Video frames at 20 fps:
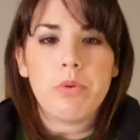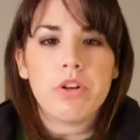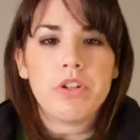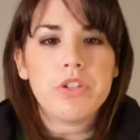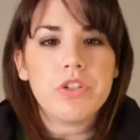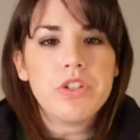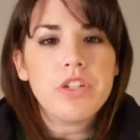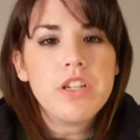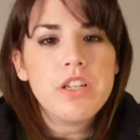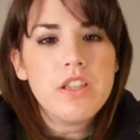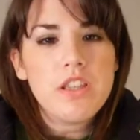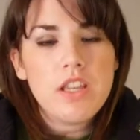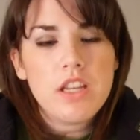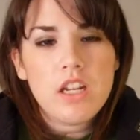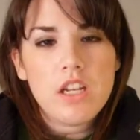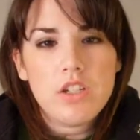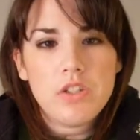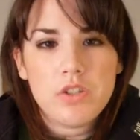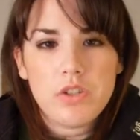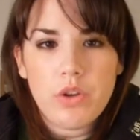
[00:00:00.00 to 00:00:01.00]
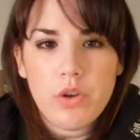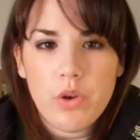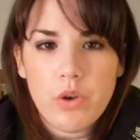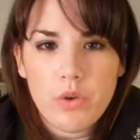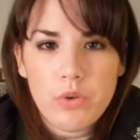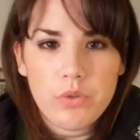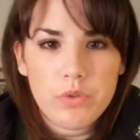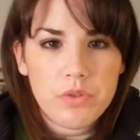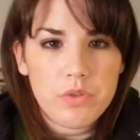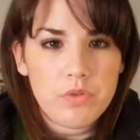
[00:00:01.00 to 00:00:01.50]
Portrait that I
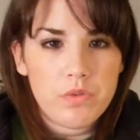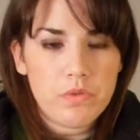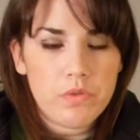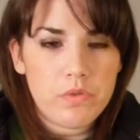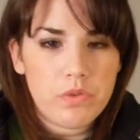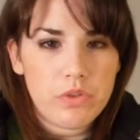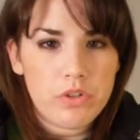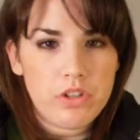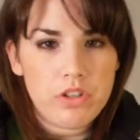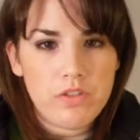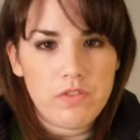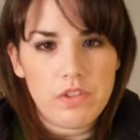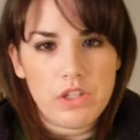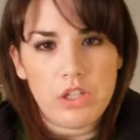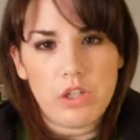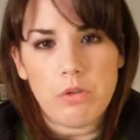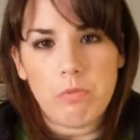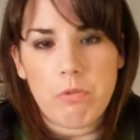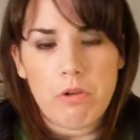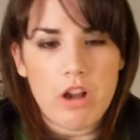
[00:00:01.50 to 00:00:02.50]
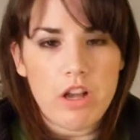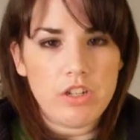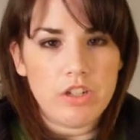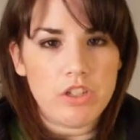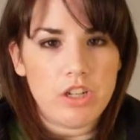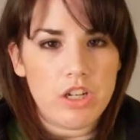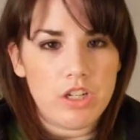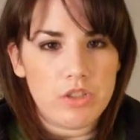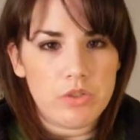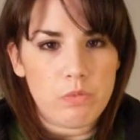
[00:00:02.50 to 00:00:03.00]
chose for the video
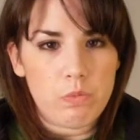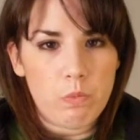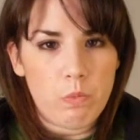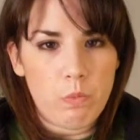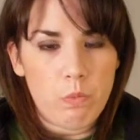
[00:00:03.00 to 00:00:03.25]
project